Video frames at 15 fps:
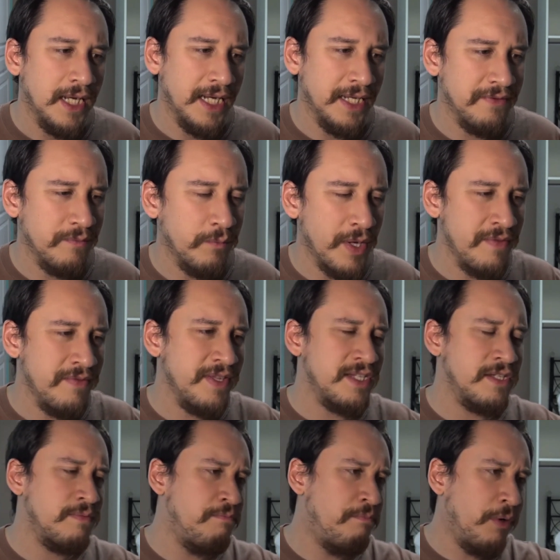And when
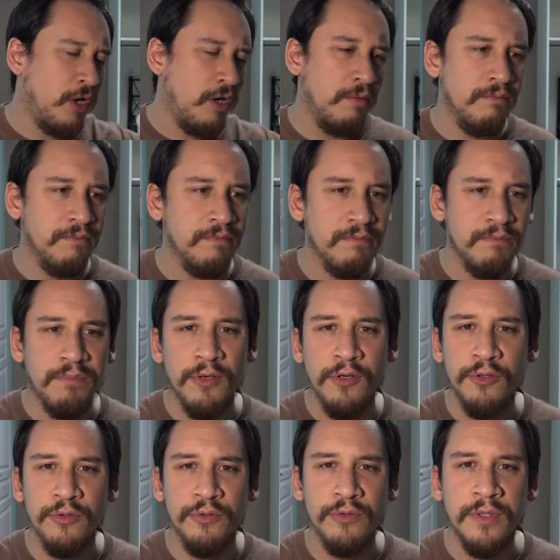this bomb
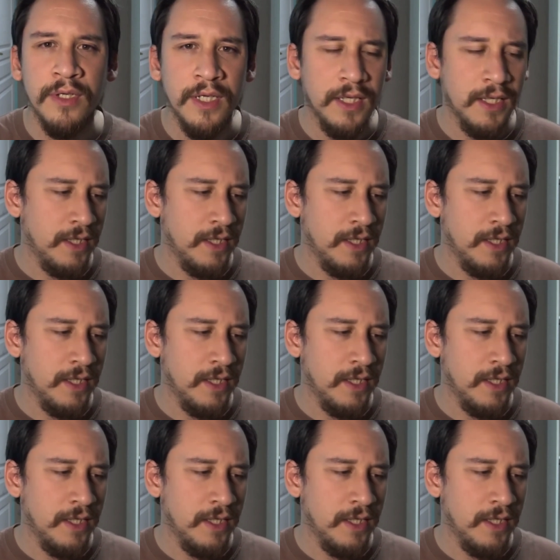blew,